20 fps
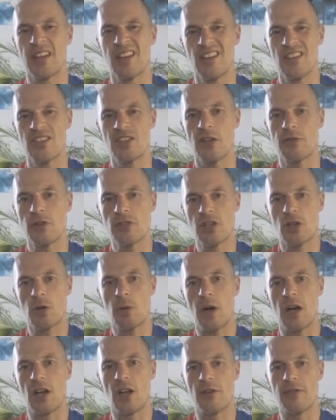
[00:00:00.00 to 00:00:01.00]
So I've gone to
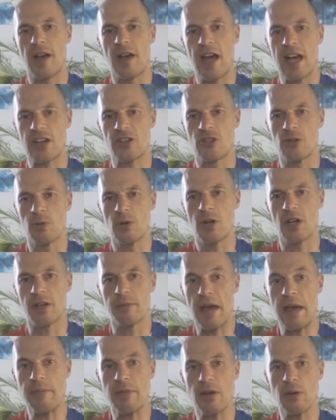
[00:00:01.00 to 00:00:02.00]
quite a lot of extra work.
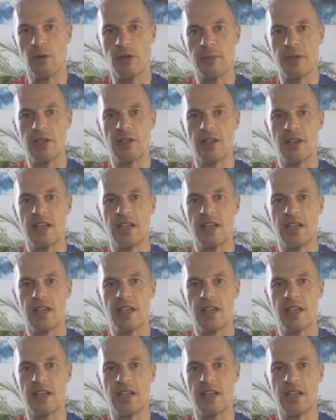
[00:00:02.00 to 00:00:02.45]
Maybe it would have been